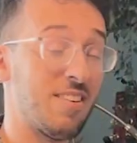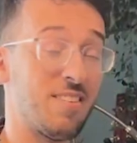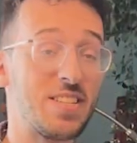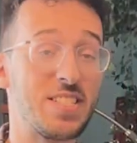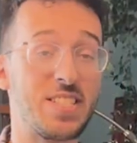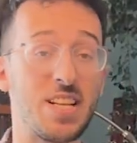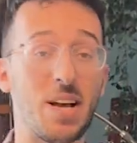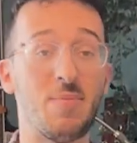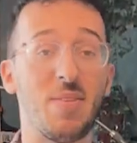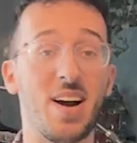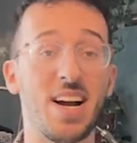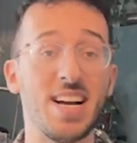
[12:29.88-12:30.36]
are
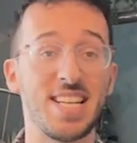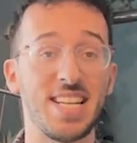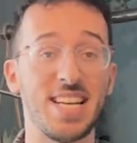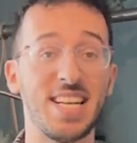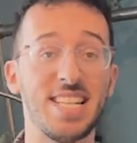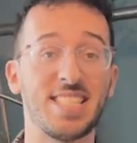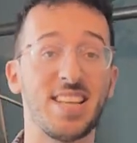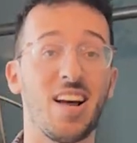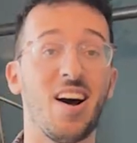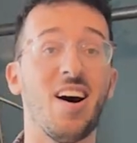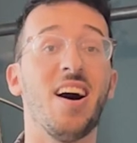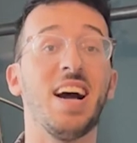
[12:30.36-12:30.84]
some
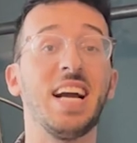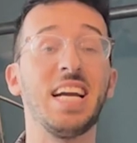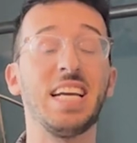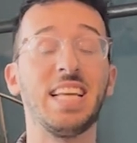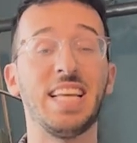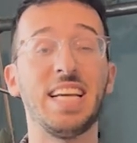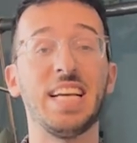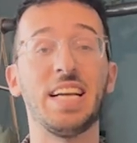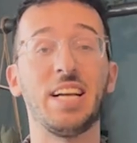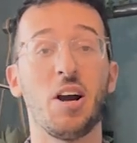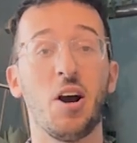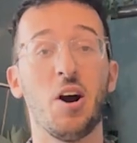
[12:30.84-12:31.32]
ideas that I
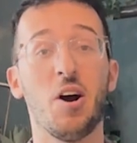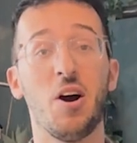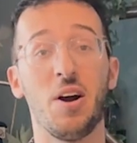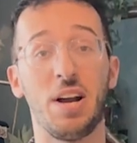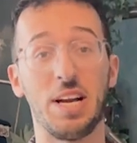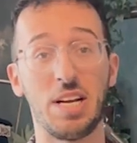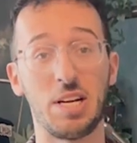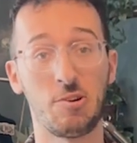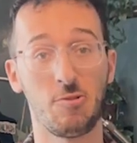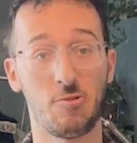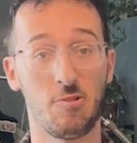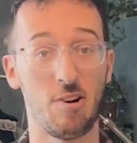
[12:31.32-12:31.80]
think are
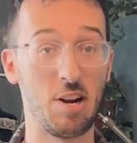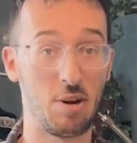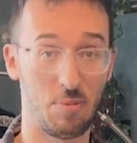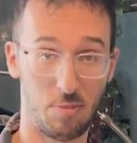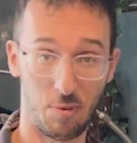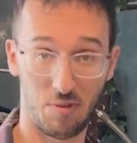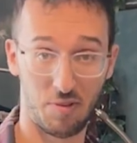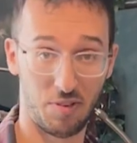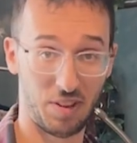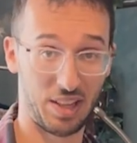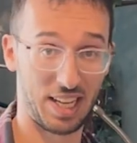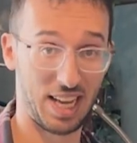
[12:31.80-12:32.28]

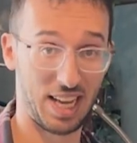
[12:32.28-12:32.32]
incredible for the